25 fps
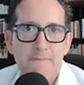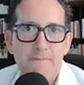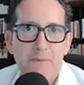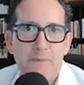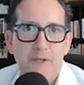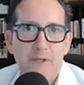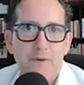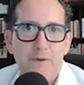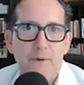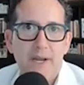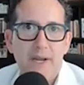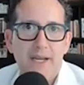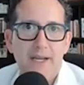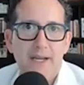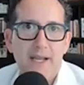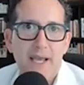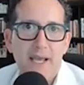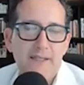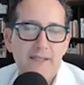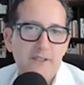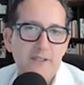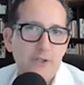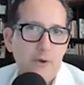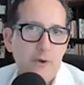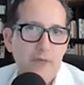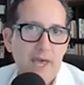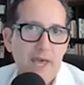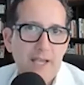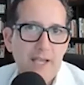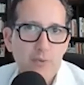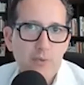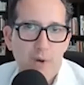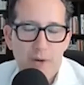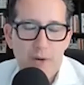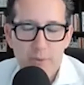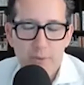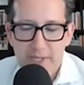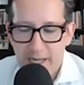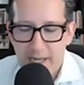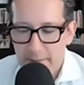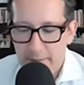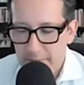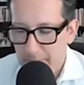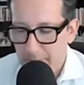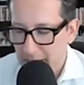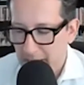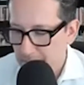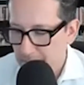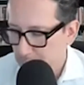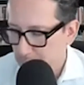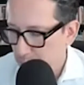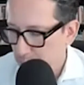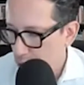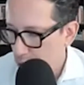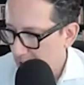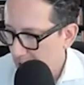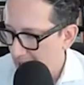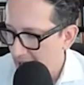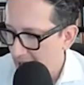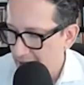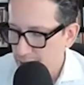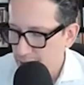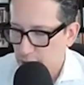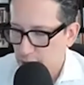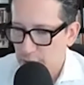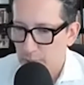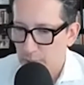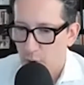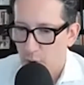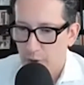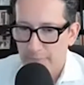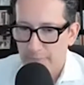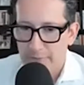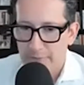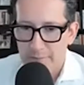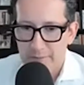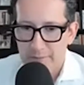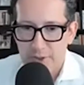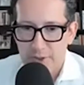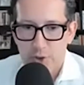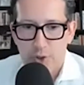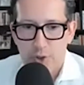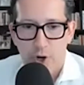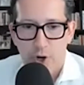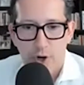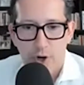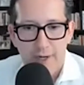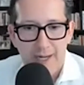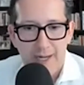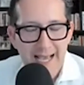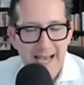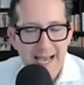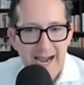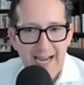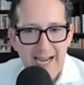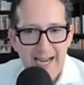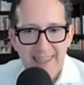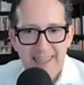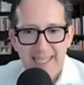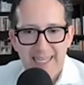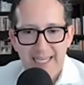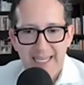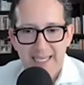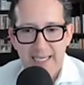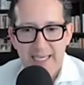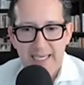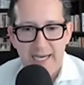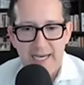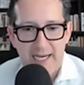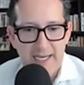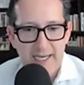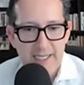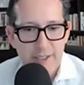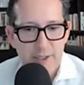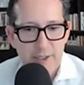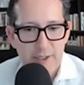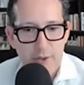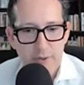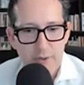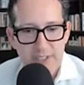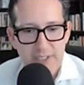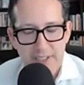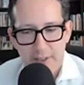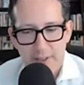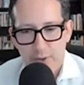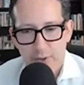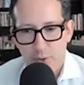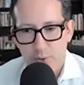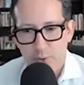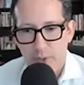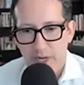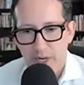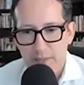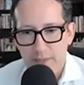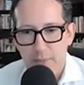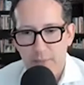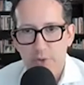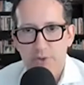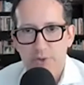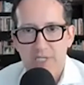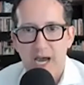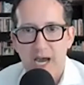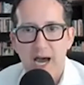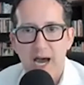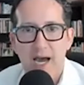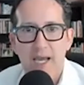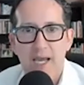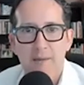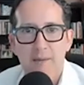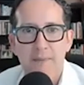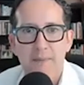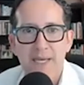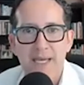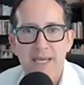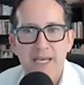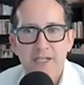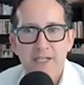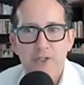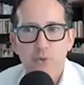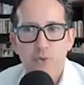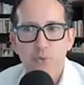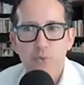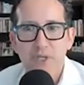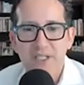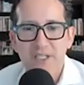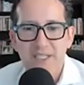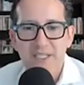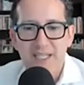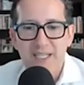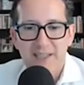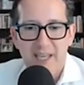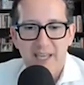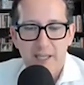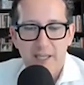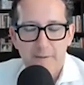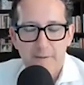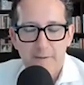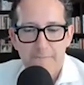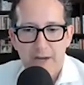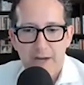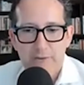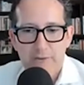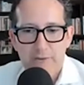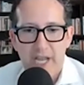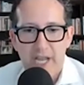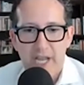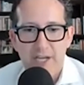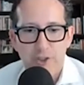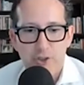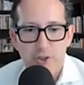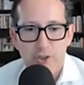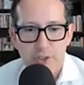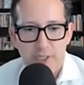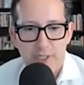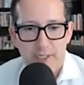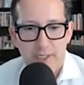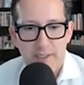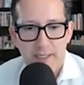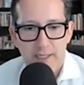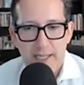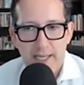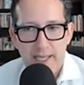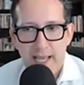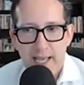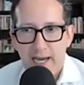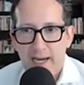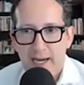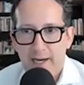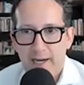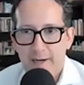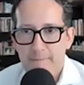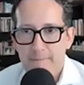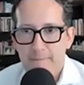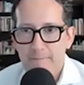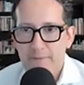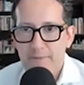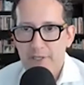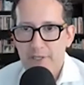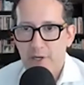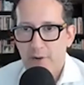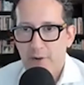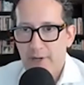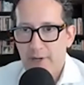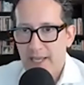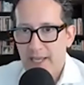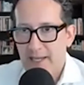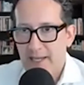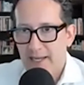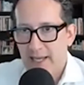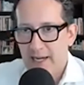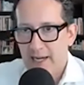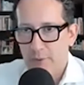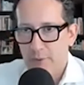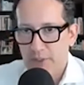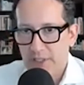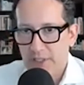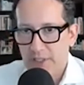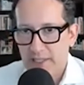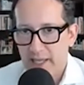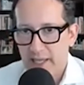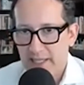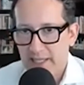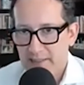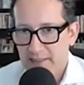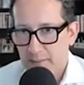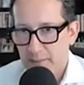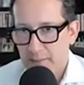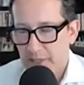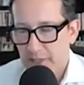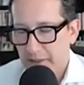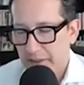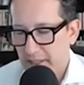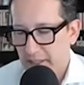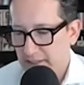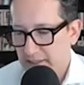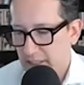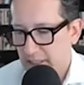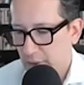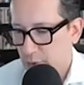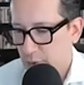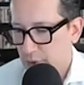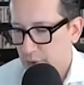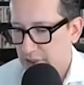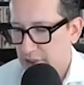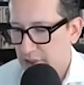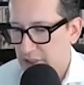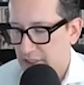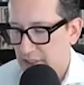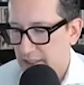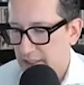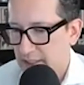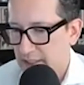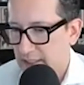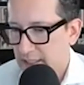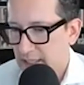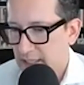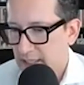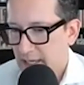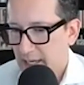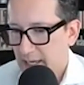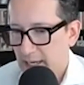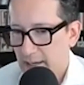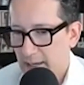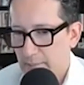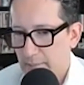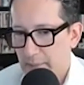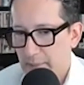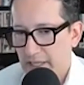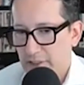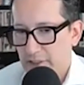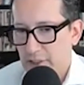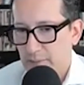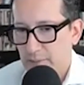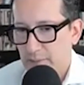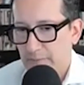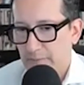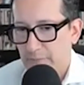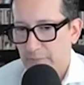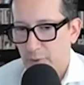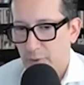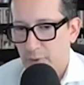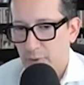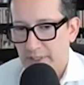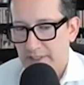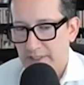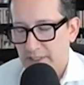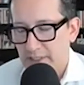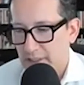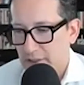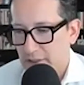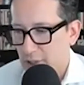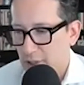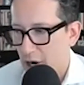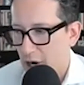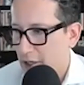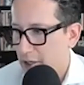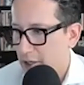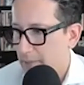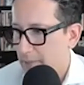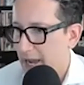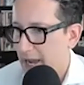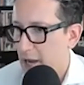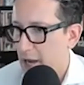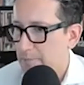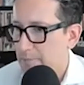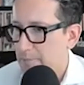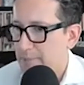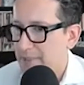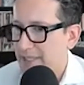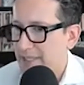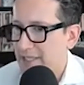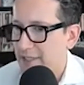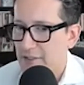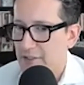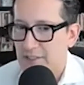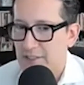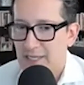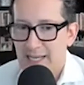Right. And so that's why we named my book Hire Smart from the Start. I think, it's an incredible time to really lay the foundation, and I really like some of the things that Christian mentioned before and is going to talk about, because,